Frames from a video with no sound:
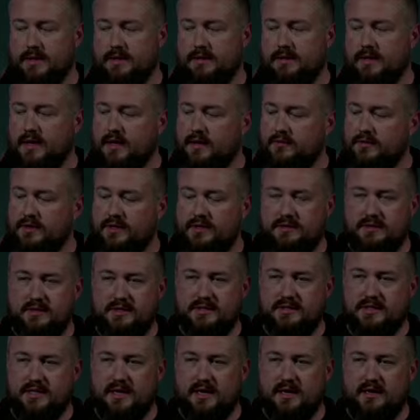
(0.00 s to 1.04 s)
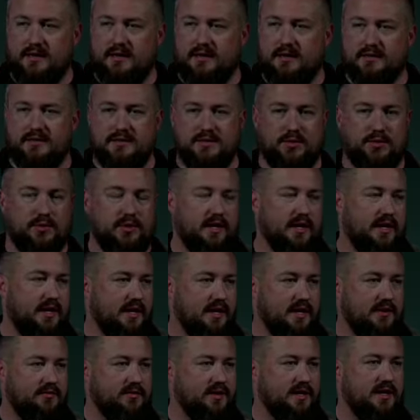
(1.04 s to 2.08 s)
None of these candidates or
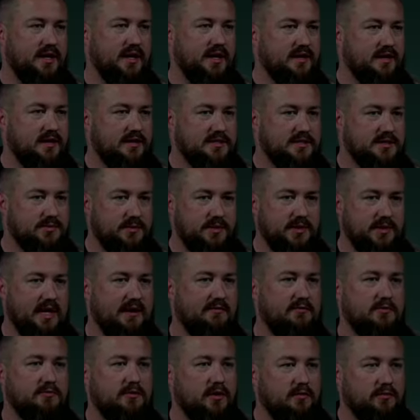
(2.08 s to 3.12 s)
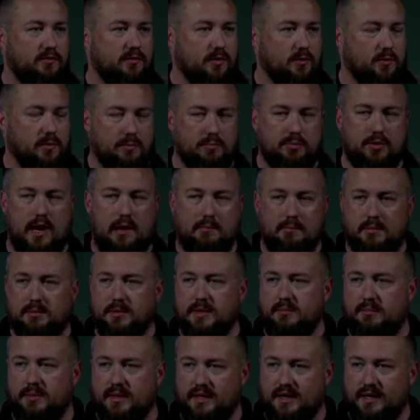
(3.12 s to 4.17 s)
any of the candidates that we will ever vote for will probably
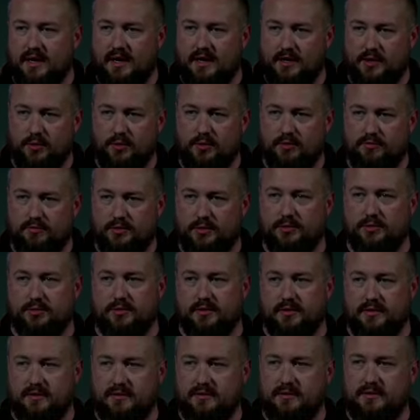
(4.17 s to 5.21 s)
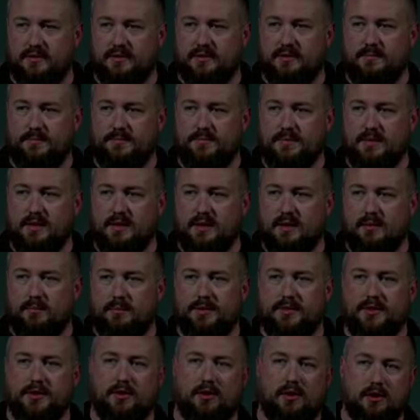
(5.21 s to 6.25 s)
be at your funeral. But
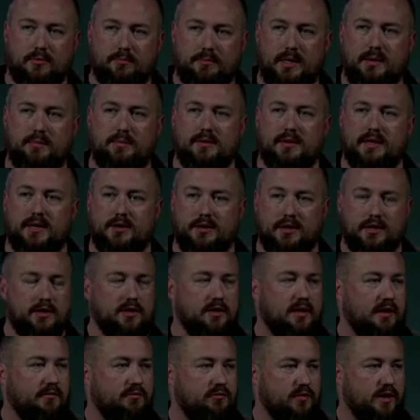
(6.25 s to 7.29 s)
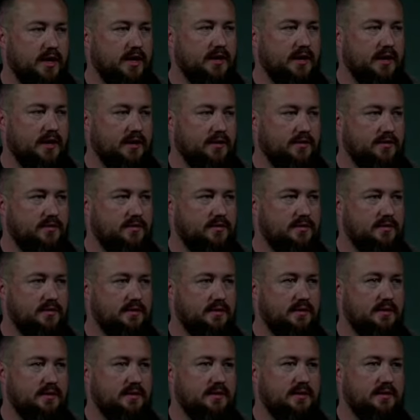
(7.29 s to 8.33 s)
there are people that are in your life right now
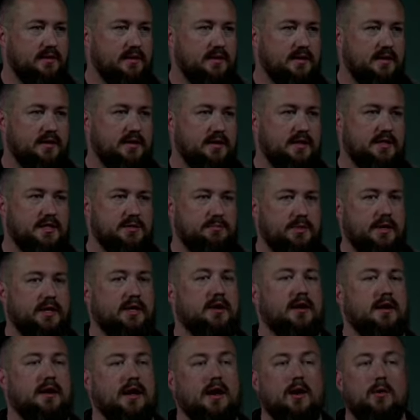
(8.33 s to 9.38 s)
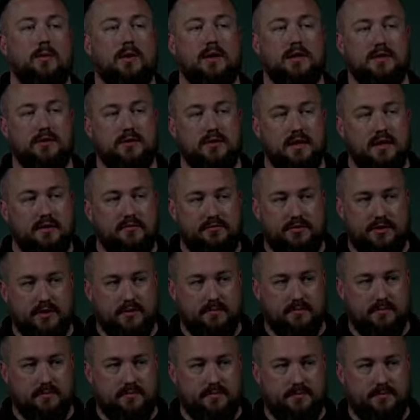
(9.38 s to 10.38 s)
that, depending on how well you love them,